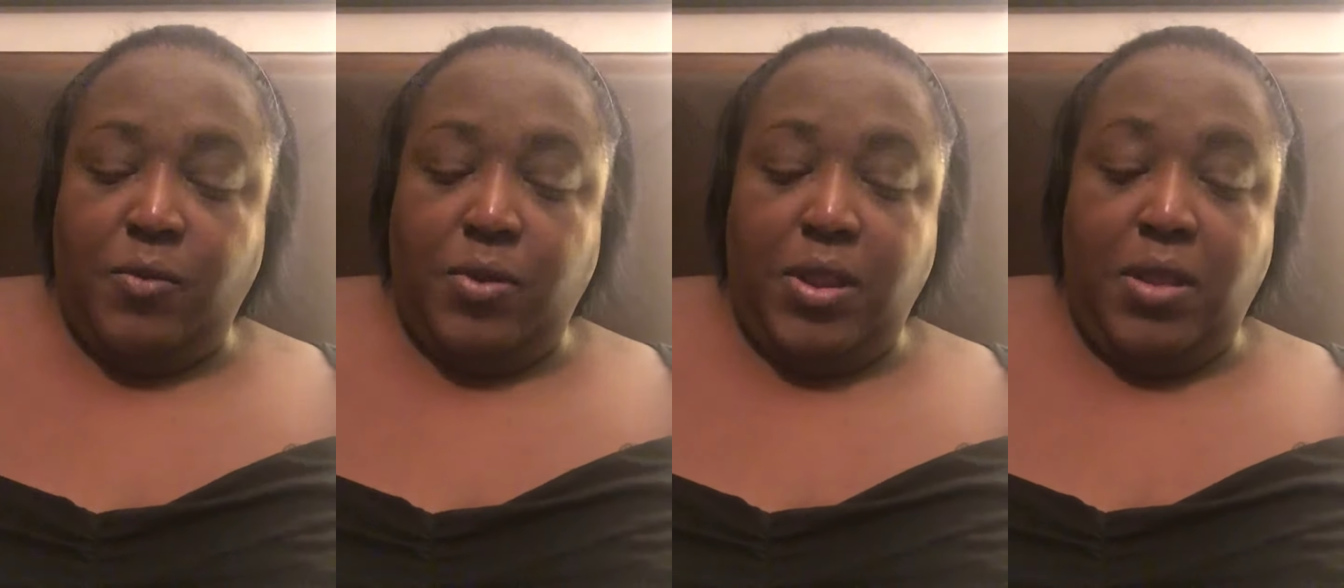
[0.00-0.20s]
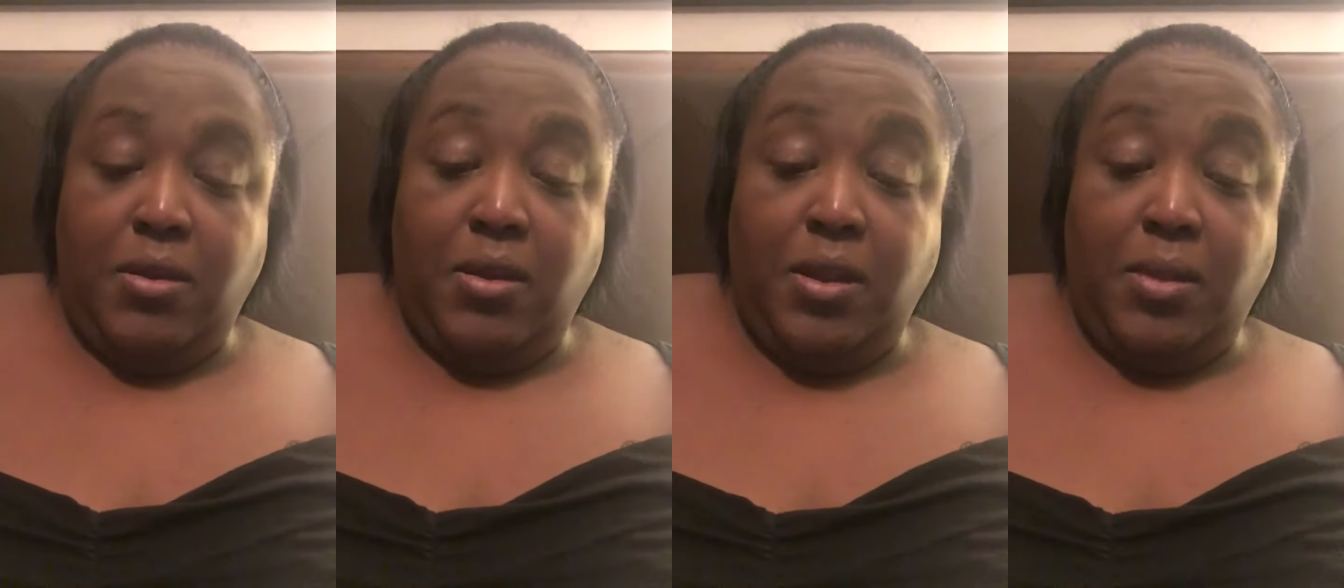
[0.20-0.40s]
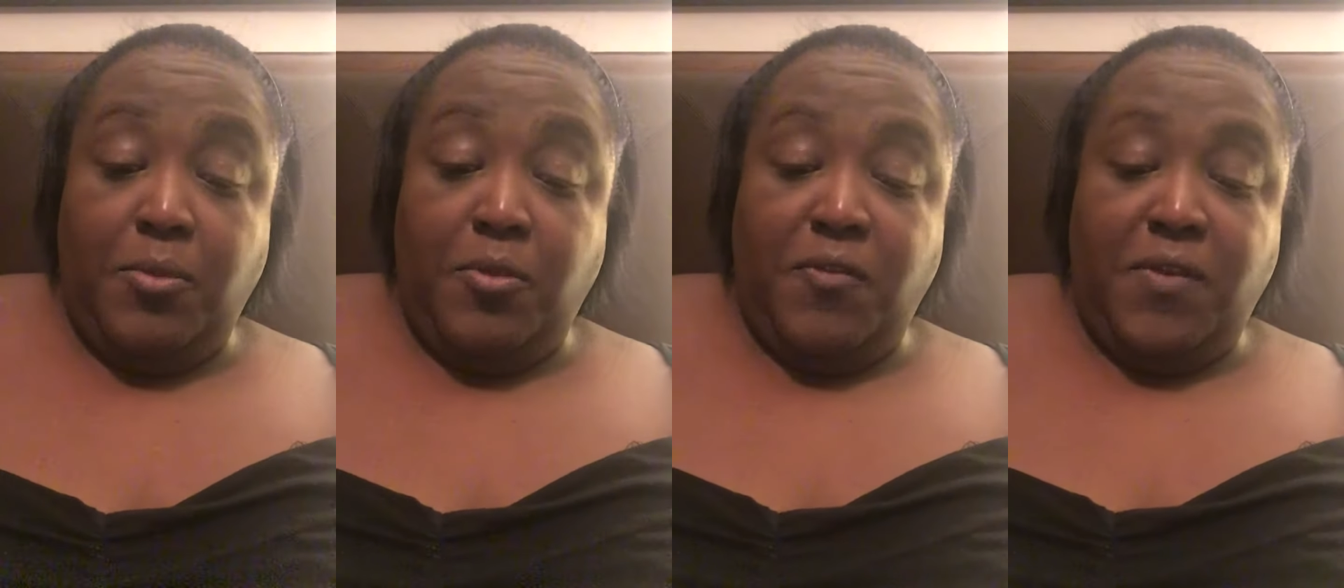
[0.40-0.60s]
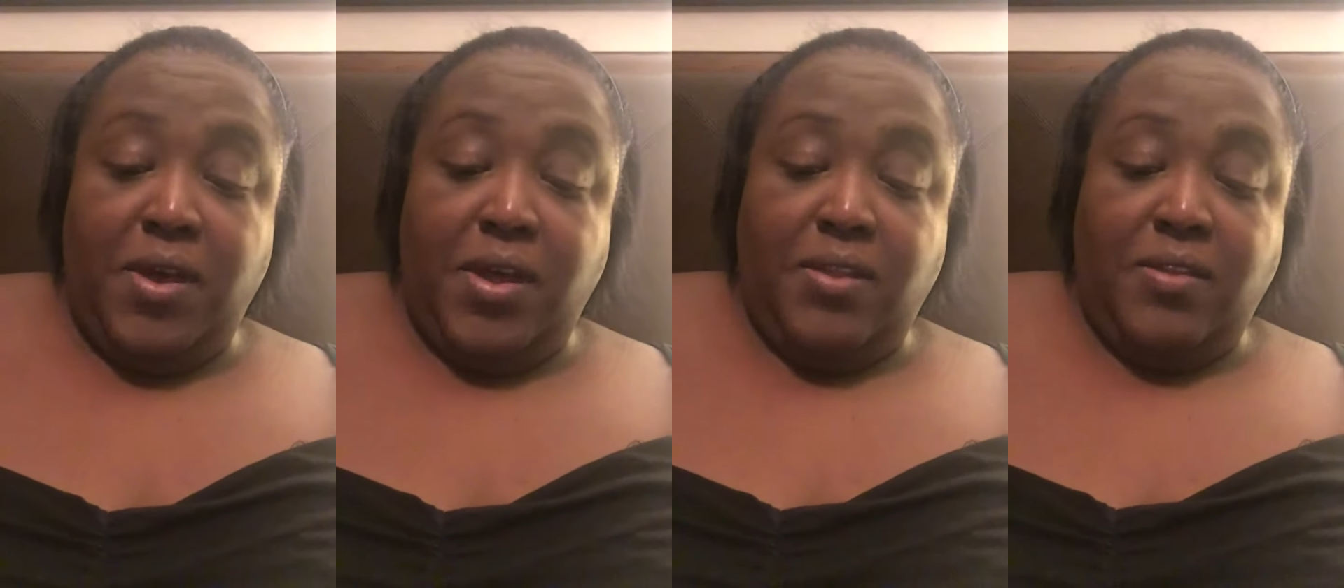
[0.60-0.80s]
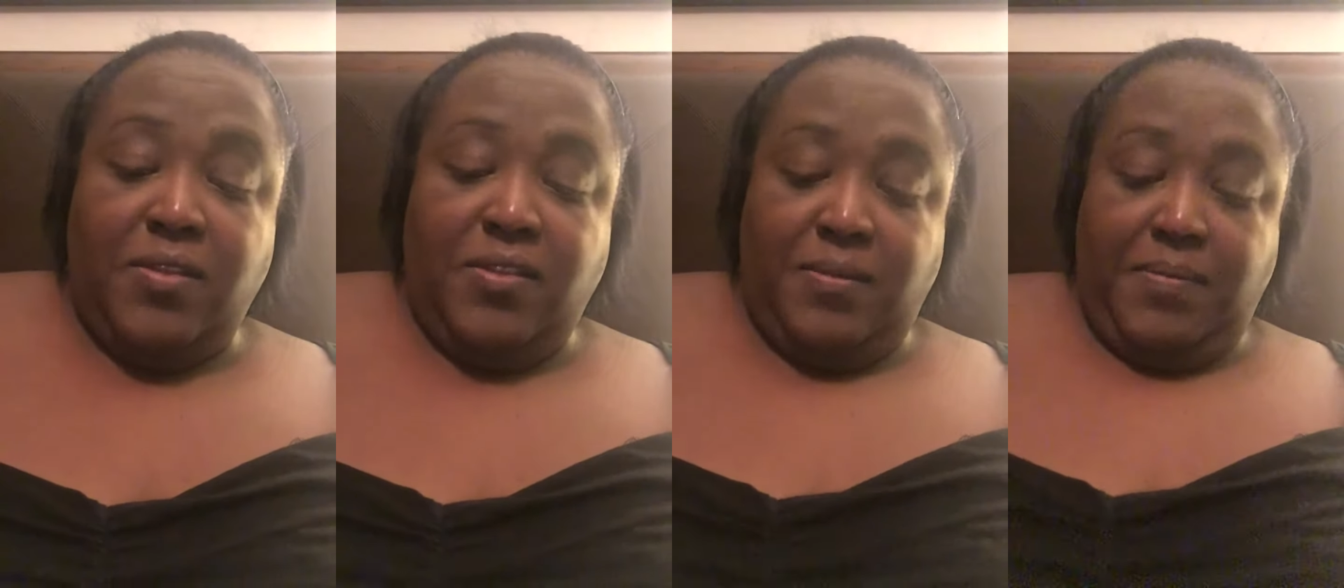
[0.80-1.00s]
now going to move on
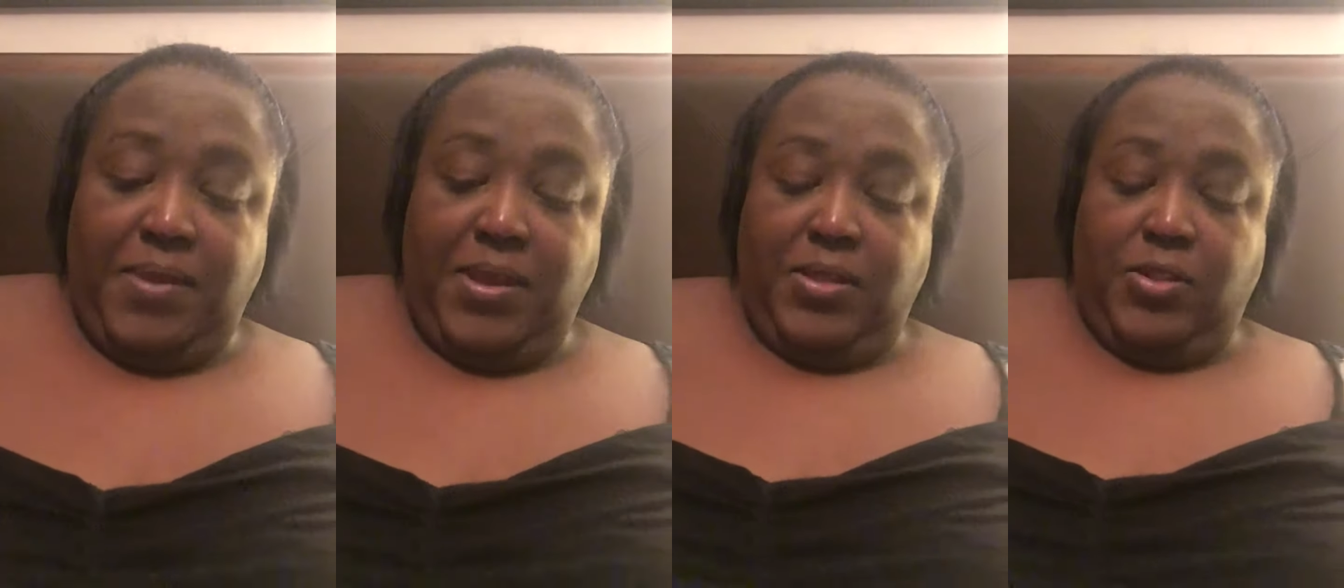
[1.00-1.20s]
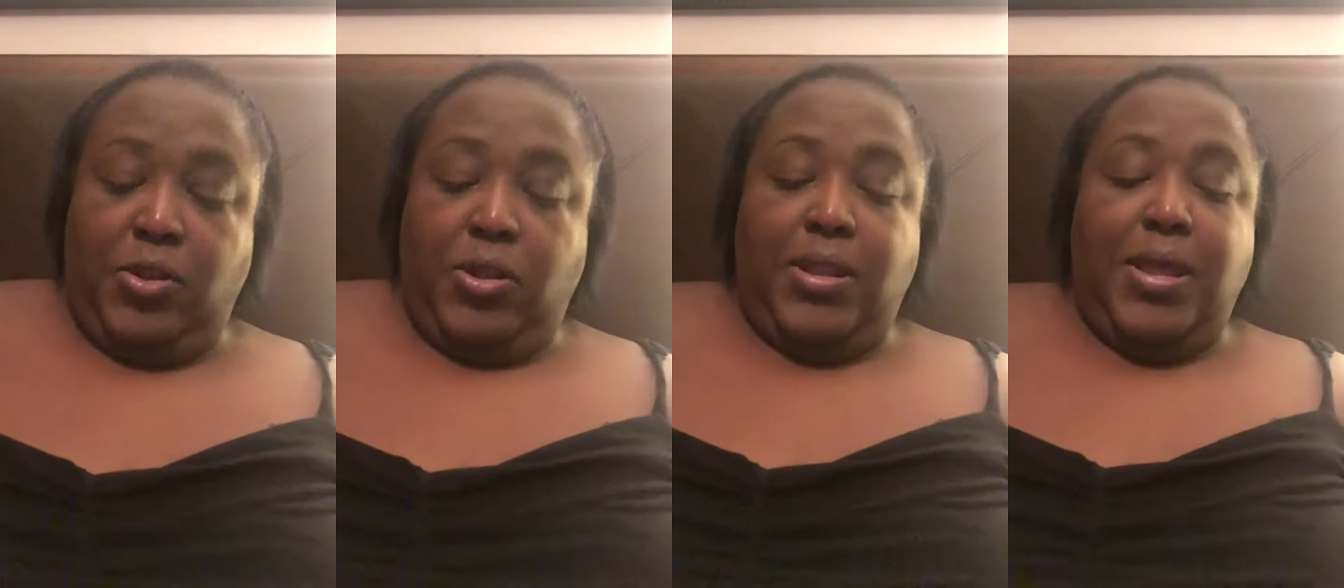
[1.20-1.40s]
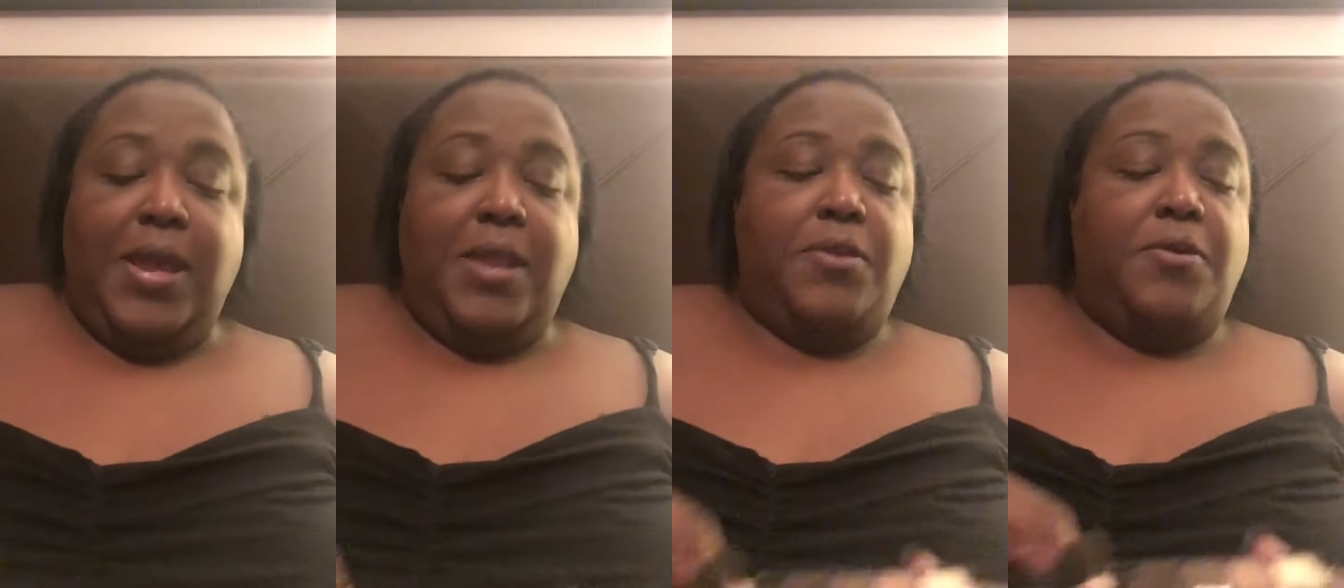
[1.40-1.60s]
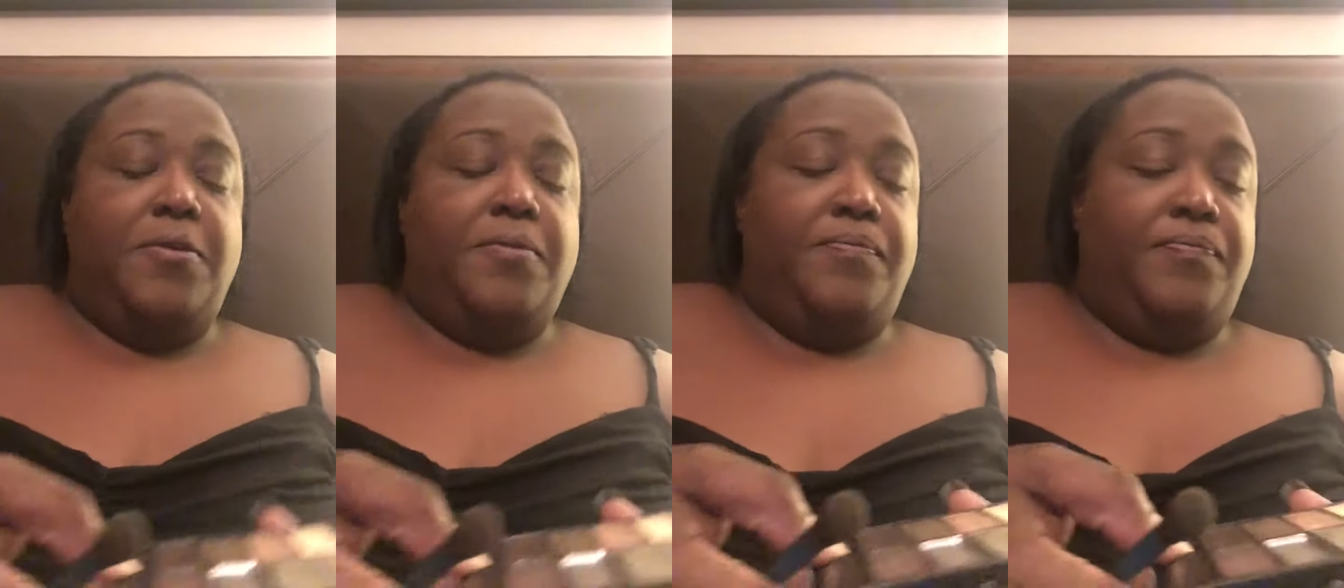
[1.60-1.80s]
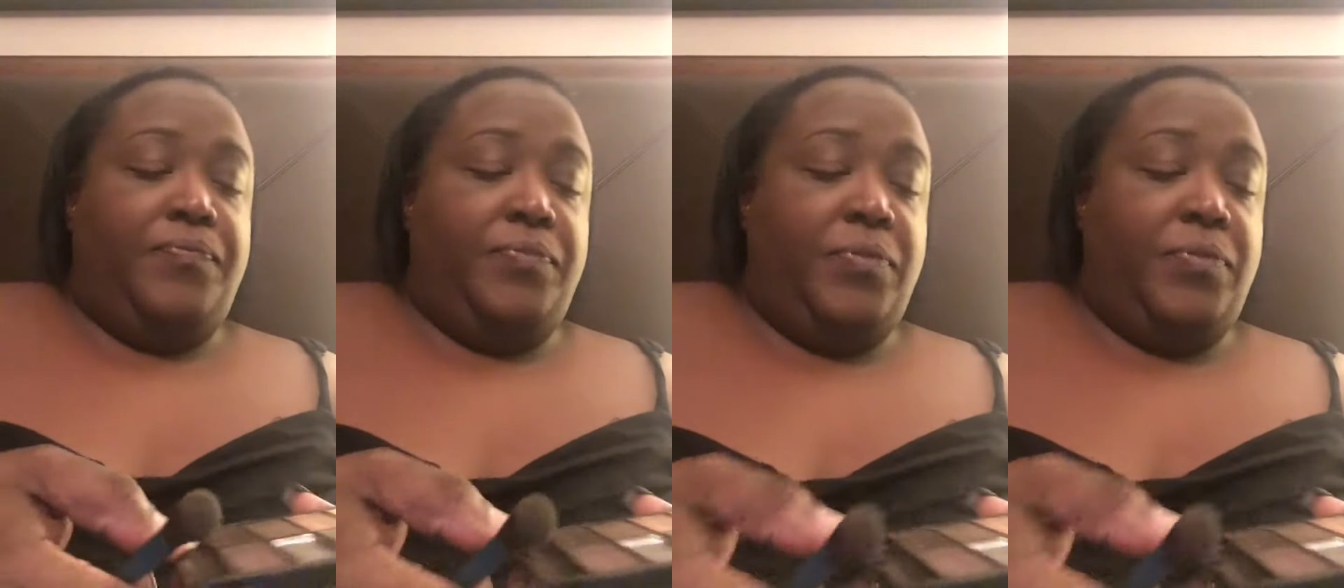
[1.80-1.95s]
to something a little lighter.